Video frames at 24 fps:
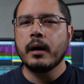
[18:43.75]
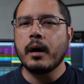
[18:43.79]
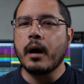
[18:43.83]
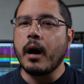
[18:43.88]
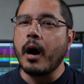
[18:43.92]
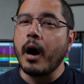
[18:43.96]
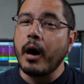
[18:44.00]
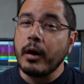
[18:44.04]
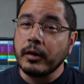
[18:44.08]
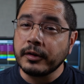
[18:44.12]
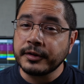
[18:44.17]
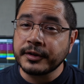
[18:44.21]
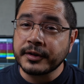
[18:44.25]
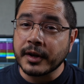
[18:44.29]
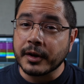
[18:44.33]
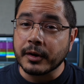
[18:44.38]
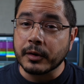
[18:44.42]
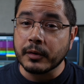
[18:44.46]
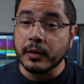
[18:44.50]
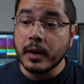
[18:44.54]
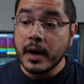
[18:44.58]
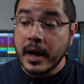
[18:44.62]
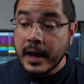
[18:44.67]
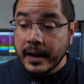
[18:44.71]

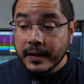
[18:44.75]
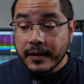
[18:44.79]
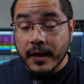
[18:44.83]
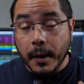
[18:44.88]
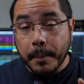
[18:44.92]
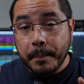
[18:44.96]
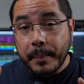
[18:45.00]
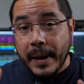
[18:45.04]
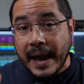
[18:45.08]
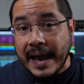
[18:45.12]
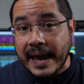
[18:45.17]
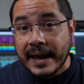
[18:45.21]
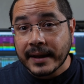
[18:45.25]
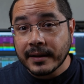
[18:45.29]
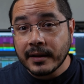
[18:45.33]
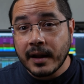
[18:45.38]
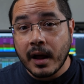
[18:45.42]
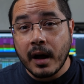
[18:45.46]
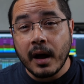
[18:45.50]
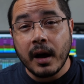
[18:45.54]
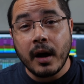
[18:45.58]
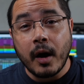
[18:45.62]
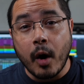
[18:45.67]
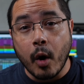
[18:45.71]
Also, the pan
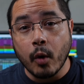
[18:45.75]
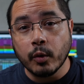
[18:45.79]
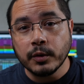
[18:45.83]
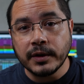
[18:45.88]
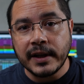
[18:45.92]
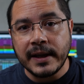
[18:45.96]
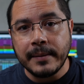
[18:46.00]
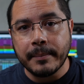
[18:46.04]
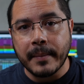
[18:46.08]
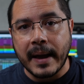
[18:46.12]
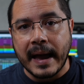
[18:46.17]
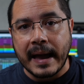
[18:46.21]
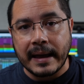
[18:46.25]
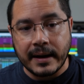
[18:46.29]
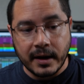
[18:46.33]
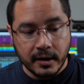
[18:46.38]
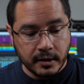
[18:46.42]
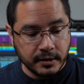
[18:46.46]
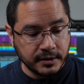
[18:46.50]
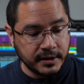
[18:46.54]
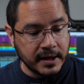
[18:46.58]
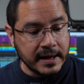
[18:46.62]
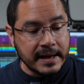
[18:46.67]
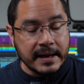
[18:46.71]
law only
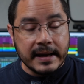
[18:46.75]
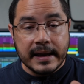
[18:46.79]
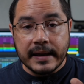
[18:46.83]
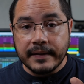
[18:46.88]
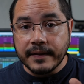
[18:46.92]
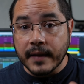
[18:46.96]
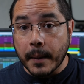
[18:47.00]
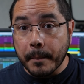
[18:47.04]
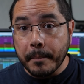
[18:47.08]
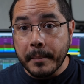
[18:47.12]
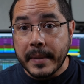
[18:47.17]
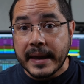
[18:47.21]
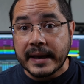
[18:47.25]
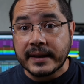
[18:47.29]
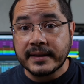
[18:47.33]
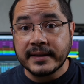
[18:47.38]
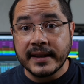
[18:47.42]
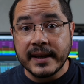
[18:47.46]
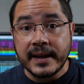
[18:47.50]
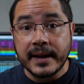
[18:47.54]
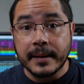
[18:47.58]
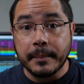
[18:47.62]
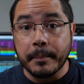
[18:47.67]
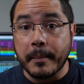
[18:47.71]
matters in the
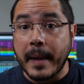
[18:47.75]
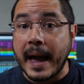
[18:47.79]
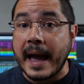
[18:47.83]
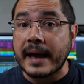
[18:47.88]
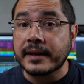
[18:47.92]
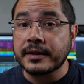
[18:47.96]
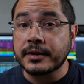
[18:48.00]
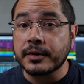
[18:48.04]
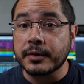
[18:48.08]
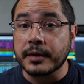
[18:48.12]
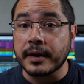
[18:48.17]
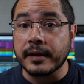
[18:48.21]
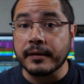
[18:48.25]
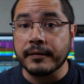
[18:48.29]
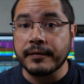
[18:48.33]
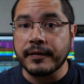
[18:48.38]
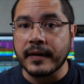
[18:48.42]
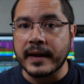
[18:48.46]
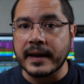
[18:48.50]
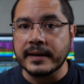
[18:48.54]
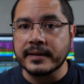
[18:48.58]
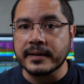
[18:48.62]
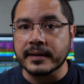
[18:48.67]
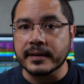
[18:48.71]
mixing and mastering
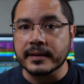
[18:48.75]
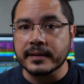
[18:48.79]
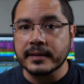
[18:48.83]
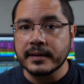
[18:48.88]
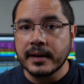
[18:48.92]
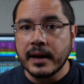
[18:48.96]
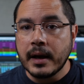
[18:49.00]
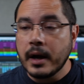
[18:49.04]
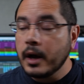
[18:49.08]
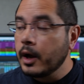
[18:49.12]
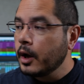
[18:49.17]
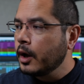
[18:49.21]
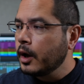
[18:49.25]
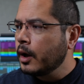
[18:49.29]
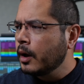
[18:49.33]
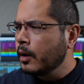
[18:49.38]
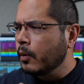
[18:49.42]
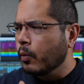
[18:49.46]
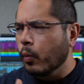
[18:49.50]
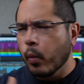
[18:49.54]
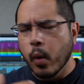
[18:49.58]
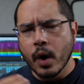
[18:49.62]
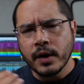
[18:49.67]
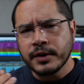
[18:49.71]
phases.
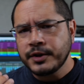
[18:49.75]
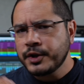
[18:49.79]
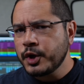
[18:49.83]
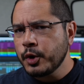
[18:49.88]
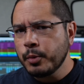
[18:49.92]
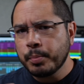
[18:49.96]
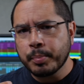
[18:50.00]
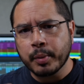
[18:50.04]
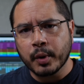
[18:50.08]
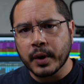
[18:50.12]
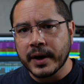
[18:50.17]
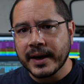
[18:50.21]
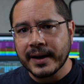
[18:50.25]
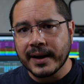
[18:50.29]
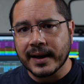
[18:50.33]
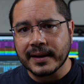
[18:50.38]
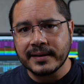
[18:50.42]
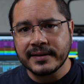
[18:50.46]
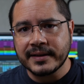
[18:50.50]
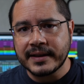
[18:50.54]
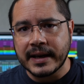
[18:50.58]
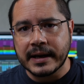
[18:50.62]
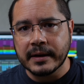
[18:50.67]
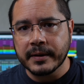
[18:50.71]
Once you print a
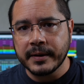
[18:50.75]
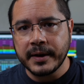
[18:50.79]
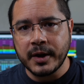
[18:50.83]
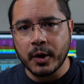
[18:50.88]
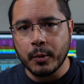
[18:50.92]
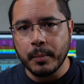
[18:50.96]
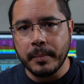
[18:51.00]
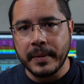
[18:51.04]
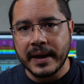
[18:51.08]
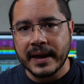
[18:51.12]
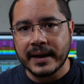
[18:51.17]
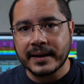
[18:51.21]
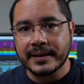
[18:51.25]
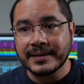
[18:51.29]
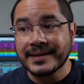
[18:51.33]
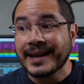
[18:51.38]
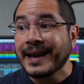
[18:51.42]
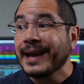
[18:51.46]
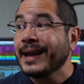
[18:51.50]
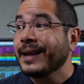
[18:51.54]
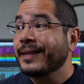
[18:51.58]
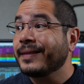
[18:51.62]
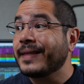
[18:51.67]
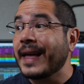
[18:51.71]
stereo mix,
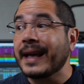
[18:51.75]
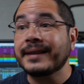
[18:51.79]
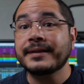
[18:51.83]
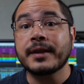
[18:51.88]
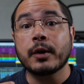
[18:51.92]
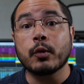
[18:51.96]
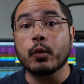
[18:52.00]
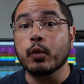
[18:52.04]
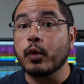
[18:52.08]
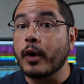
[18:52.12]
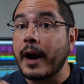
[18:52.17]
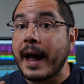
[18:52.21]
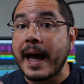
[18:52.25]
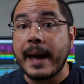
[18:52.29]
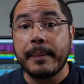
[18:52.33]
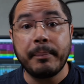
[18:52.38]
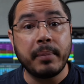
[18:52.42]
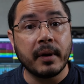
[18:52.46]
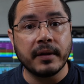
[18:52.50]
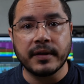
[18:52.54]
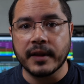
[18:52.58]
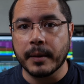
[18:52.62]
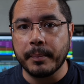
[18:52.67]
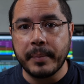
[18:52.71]
that's a wrap
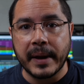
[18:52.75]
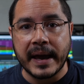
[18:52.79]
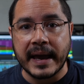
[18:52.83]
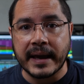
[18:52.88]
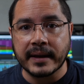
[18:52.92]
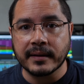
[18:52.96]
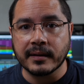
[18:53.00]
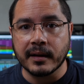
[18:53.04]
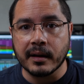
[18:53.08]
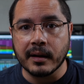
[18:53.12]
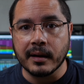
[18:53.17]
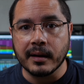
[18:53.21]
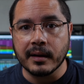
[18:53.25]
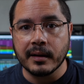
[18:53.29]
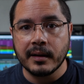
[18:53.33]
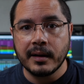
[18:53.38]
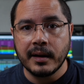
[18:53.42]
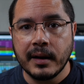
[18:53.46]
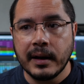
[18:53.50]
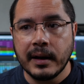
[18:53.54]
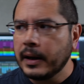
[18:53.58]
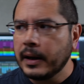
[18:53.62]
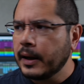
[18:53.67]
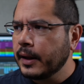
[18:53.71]
on the pan law.
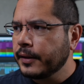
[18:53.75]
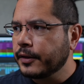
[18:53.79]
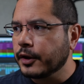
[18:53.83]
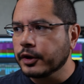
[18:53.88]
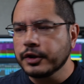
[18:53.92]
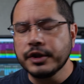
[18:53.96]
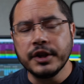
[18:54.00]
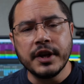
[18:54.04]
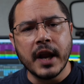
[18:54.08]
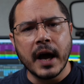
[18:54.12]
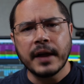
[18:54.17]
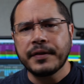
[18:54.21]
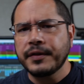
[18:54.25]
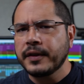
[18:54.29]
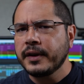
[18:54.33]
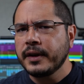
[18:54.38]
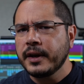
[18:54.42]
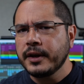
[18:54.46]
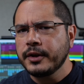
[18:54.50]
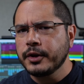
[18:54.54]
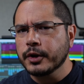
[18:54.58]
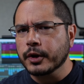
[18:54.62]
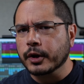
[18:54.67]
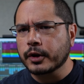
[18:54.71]
There's nothing
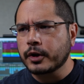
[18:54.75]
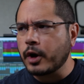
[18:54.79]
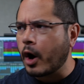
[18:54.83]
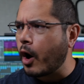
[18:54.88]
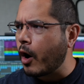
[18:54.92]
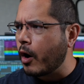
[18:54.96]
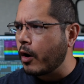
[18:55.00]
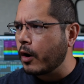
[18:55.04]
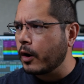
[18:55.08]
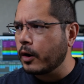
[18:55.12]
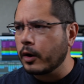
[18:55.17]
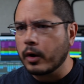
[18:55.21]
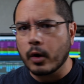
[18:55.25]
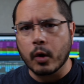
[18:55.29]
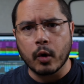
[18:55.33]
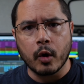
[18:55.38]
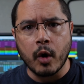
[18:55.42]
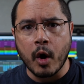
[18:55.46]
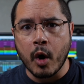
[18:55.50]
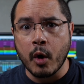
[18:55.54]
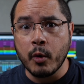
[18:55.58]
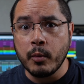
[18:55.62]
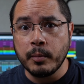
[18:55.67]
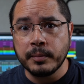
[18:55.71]
in your car or
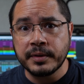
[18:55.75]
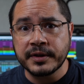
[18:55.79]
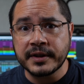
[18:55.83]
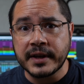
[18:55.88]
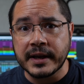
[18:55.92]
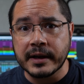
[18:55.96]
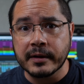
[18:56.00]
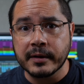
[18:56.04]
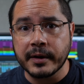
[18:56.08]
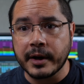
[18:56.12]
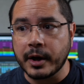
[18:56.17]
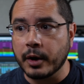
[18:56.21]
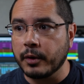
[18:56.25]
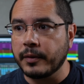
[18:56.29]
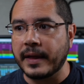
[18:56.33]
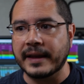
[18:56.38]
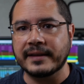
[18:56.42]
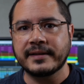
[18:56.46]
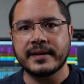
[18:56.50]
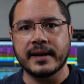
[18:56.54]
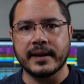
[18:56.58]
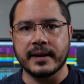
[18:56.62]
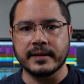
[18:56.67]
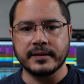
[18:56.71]
home stereo that
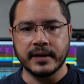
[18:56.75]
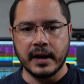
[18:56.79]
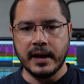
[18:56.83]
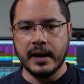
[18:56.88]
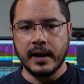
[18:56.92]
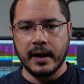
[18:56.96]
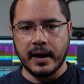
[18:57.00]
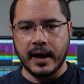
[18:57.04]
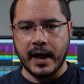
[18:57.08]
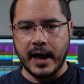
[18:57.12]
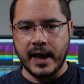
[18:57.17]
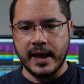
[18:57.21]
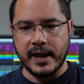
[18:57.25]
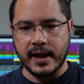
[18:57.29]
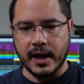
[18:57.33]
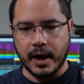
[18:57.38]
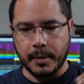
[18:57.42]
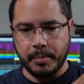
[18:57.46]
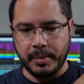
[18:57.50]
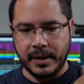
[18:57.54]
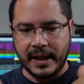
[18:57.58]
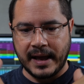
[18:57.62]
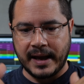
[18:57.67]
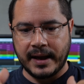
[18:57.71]
says, hey,
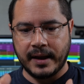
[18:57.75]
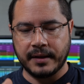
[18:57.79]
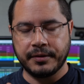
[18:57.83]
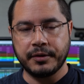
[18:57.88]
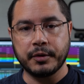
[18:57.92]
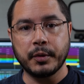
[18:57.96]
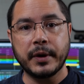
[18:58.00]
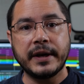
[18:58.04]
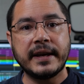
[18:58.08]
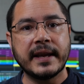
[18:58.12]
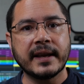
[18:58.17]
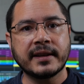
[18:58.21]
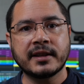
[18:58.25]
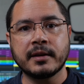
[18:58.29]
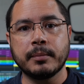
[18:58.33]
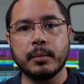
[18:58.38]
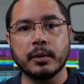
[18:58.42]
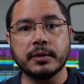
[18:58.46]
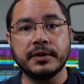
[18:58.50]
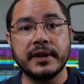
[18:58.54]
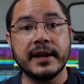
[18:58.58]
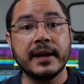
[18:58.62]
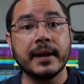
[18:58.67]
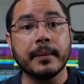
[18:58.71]
apply a 3 decibel
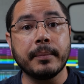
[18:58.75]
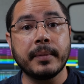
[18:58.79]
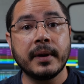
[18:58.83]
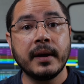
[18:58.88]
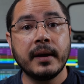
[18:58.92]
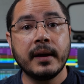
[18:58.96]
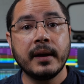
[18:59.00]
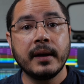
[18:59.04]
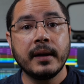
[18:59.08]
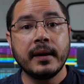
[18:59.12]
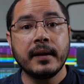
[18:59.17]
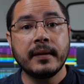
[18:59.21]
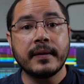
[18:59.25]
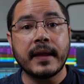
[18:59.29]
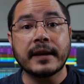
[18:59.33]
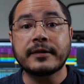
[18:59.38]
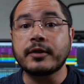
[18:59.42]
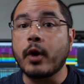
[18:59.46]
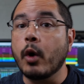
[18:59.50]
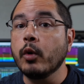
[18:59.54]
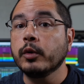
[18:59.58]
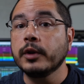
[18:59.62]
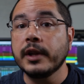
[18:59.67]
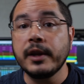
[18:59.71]
dip. That's
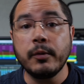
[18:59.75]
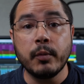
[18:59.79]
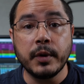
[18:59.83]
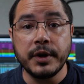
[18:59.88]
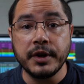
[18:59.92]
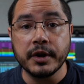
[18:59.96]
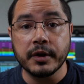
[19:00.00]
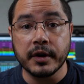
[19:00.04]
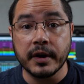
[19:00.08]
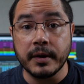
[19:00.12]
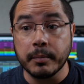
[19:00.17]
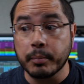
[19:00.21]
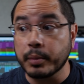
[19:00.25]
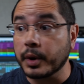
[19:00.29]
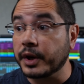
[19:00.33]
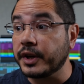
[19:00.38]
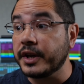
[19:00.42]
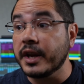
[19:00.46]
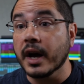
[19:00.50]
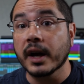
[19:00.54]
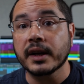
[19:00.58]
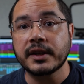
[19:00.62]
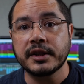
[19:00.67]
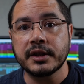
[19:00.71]
only when you're in
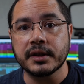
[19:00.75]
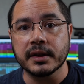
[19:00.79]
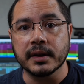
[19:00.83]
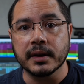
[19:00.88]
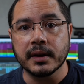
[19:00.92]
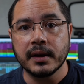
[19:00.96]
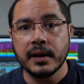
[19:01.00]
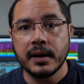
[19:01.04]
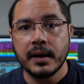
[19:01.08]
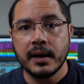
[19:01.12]
production.